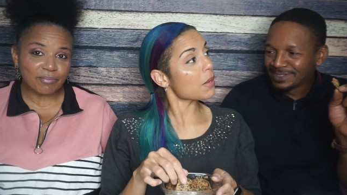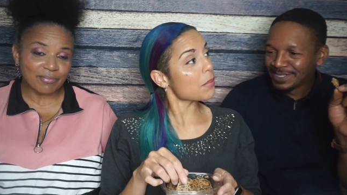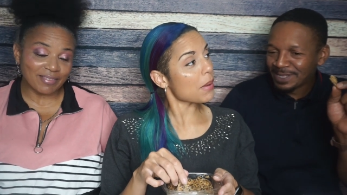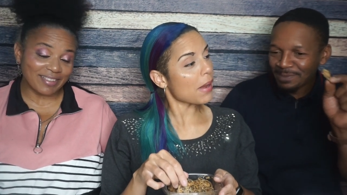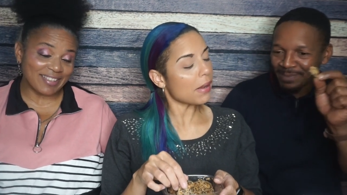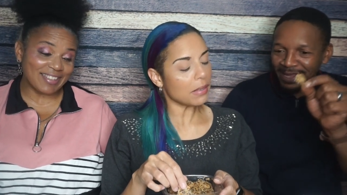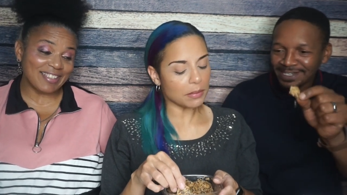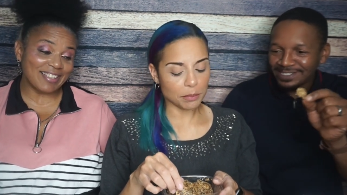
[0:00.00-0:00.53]
Speaker 1: the,
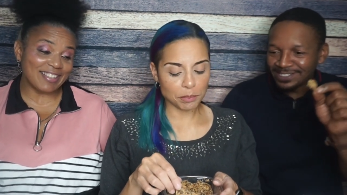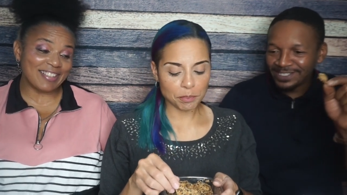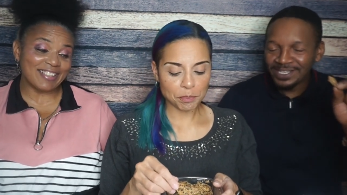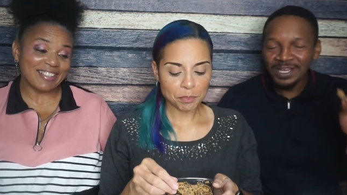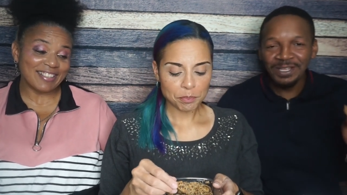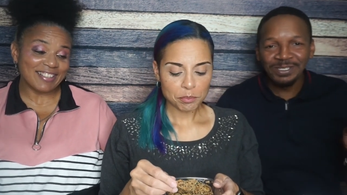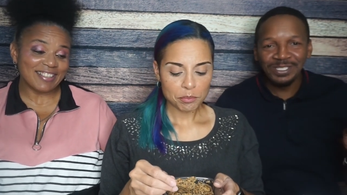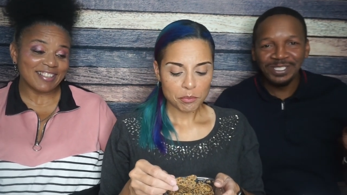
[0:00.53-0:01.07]
about. Back to the
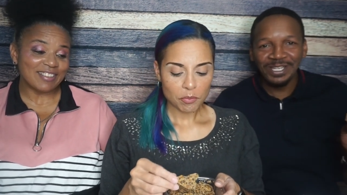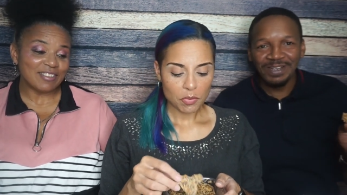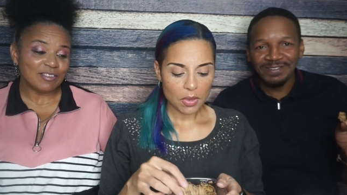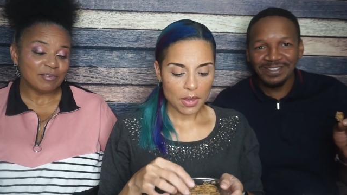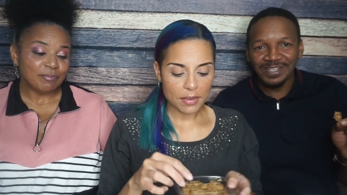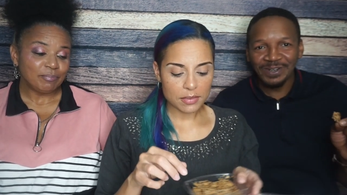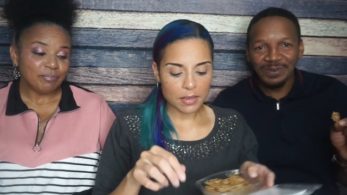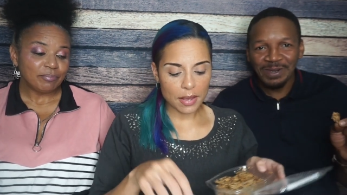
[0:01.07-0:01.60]
other stuff.
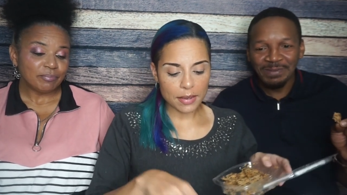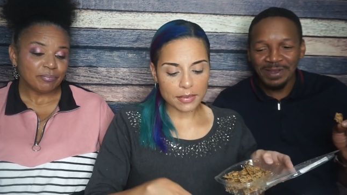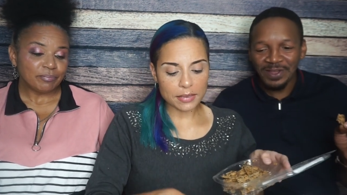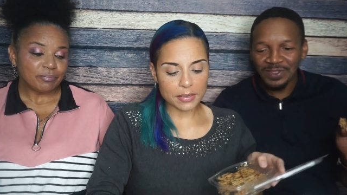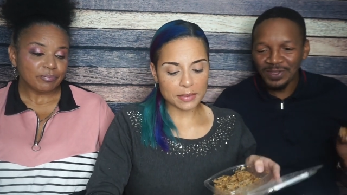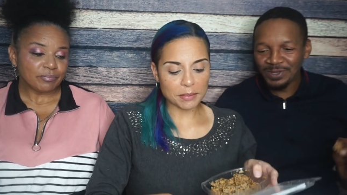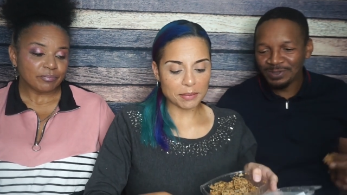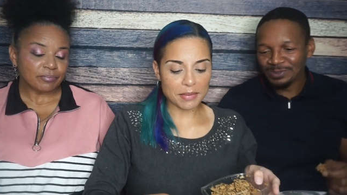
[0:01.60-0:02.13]

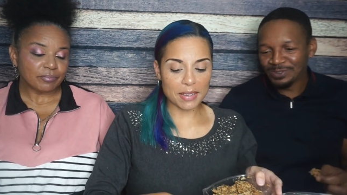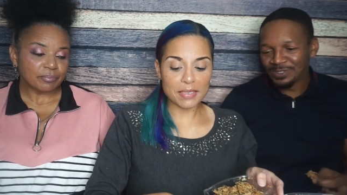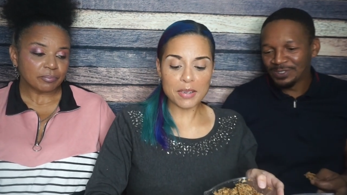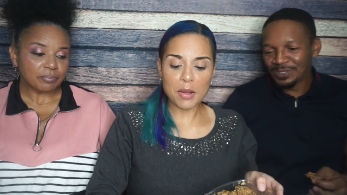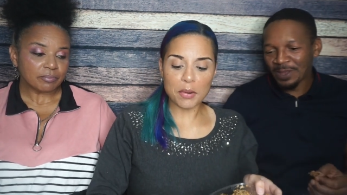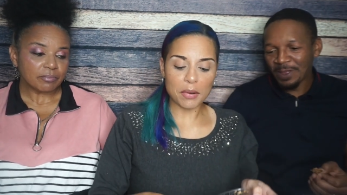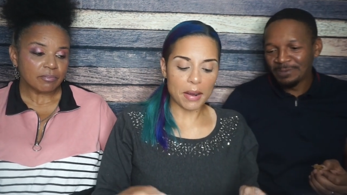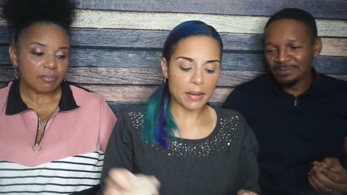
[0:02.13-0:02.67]
exactly.
Speaker 2: No,
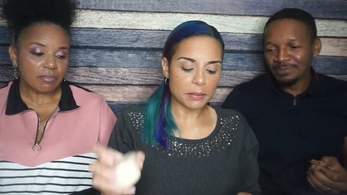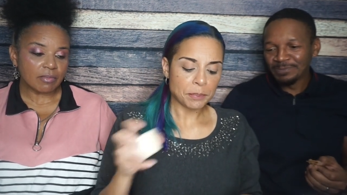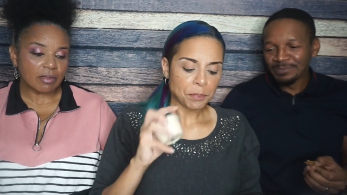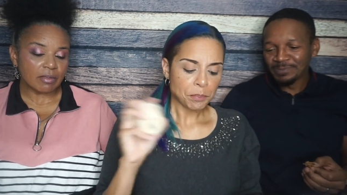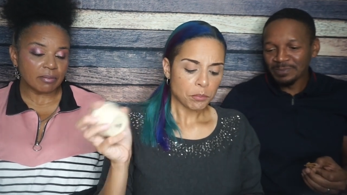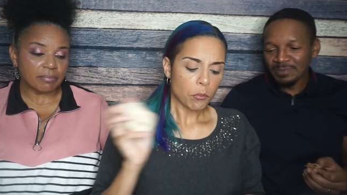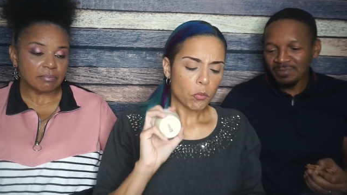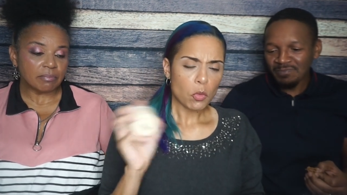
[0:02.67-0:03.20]
no, right.
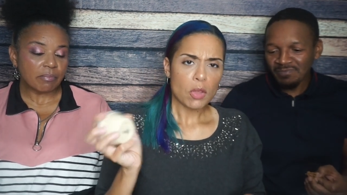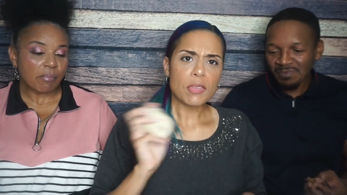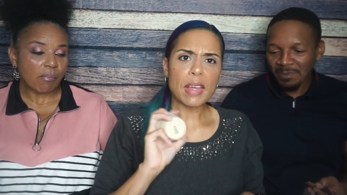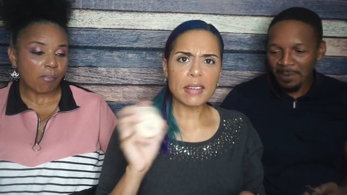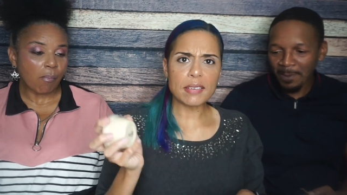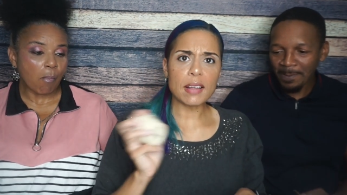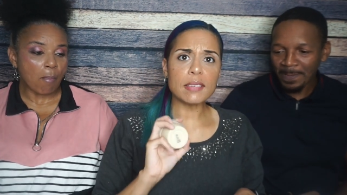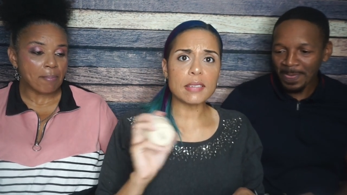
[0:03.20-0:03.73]

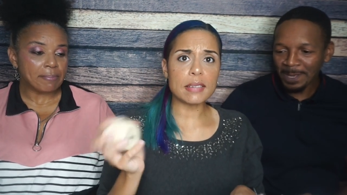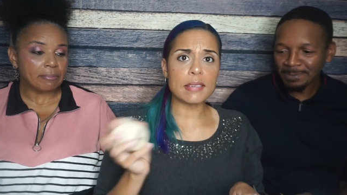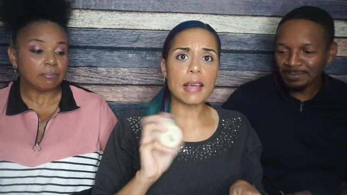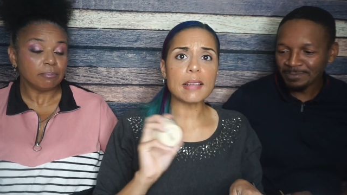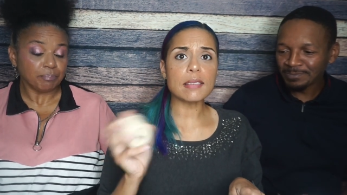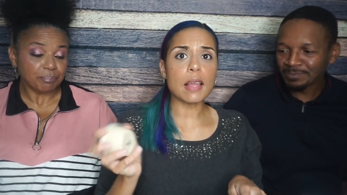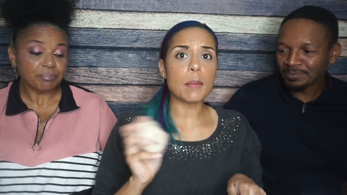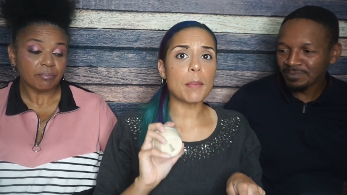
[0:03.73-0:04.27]
That does. It
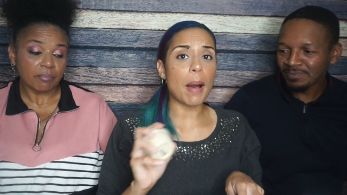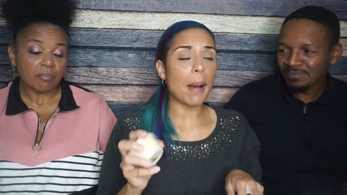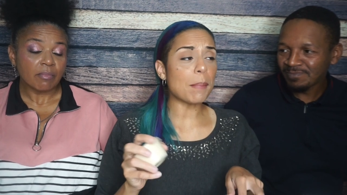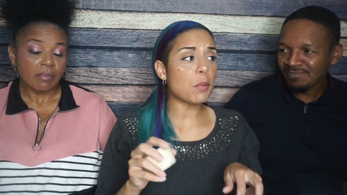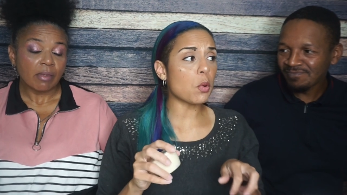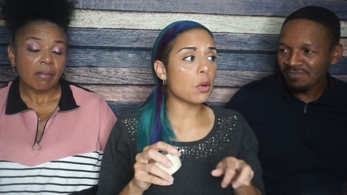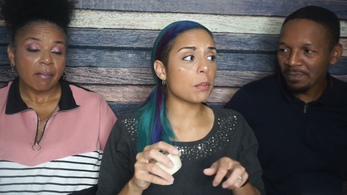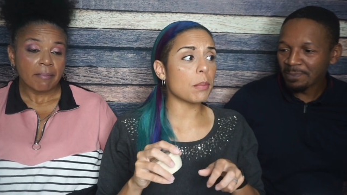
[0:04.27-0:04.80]
tastes like
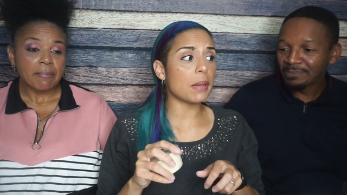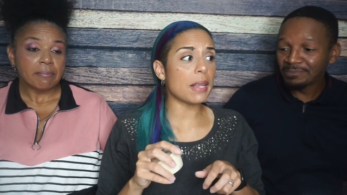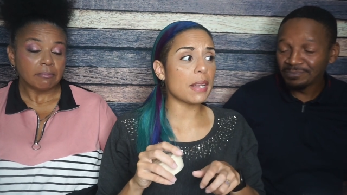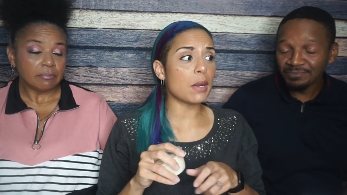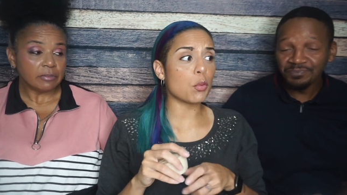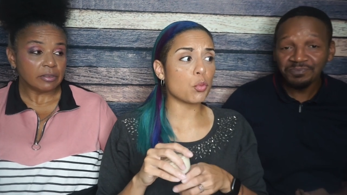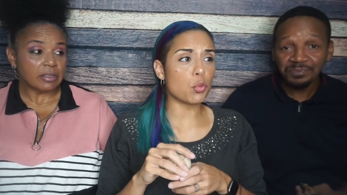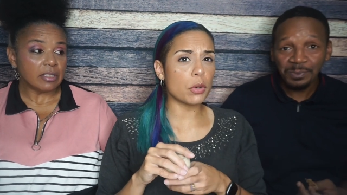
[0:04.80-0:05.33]
popcorn, but in
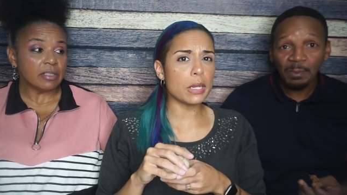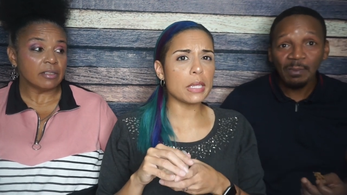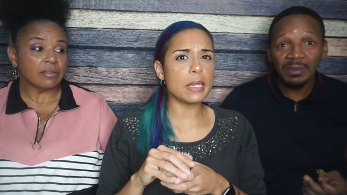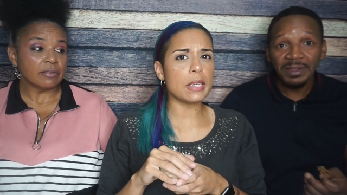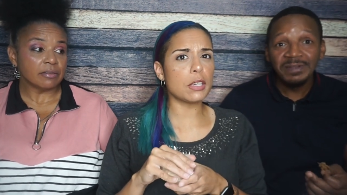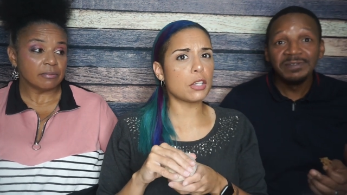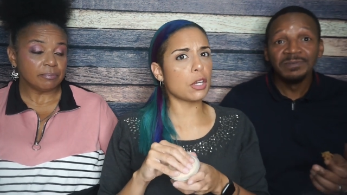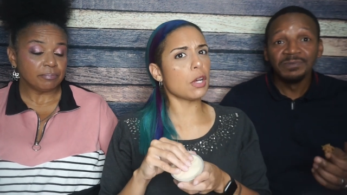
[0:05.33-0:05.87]
a
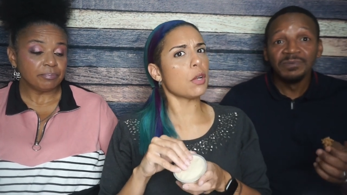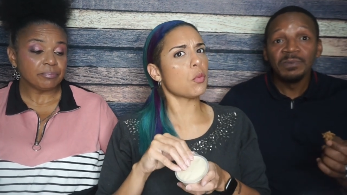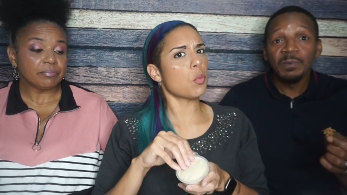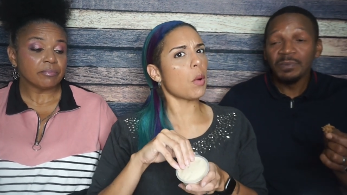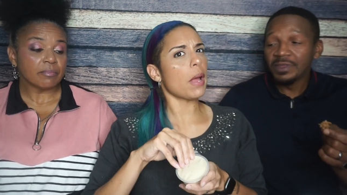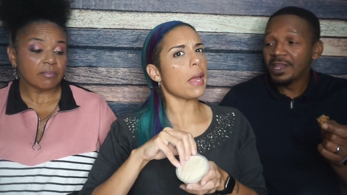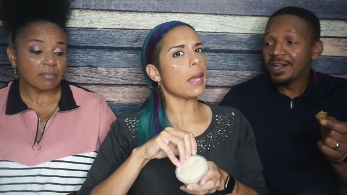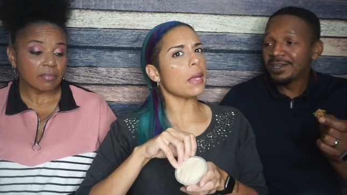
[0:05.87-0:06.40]
really good
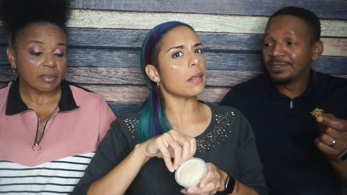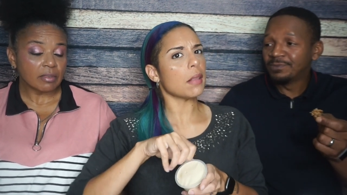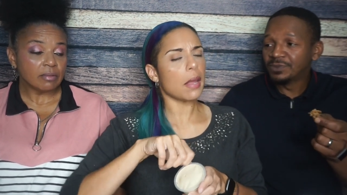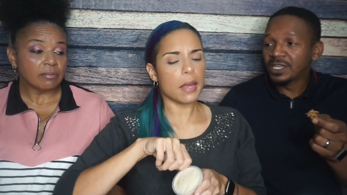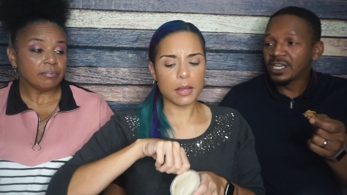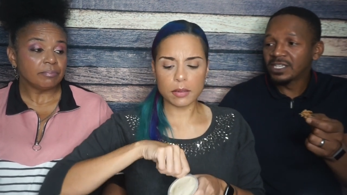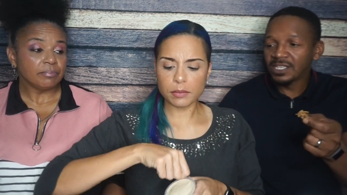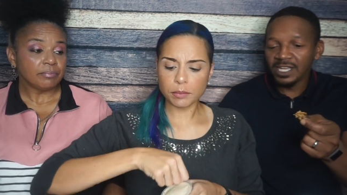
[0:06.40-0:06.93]
way. Yeah,
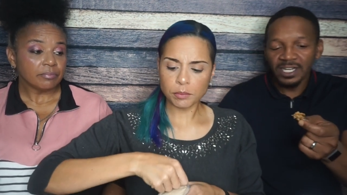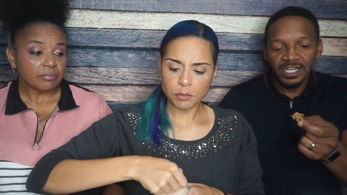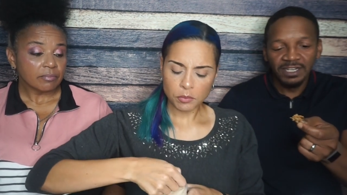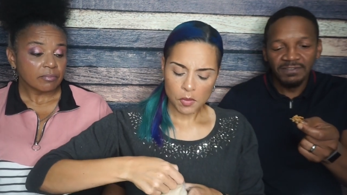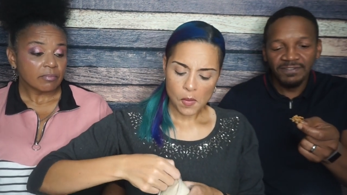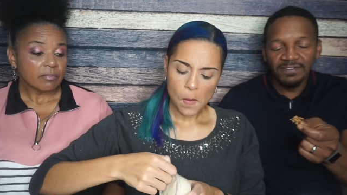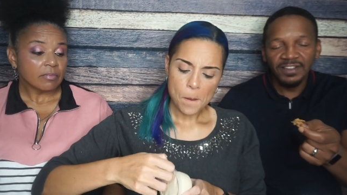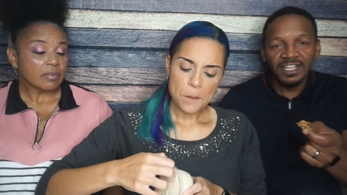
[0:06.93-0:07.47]
like,
Speaker 1: like, like
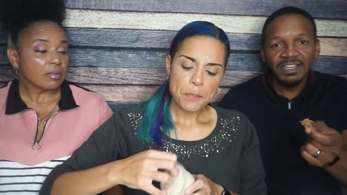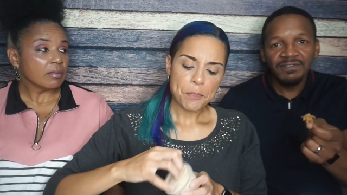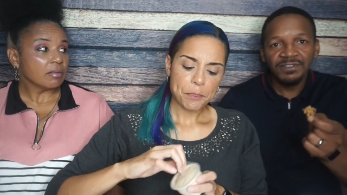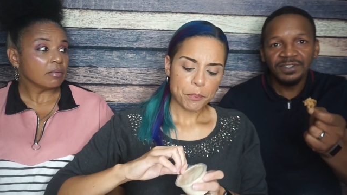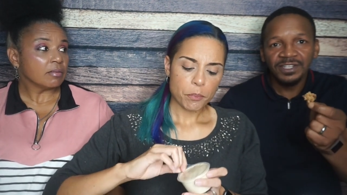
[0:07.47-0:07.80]
unflavored,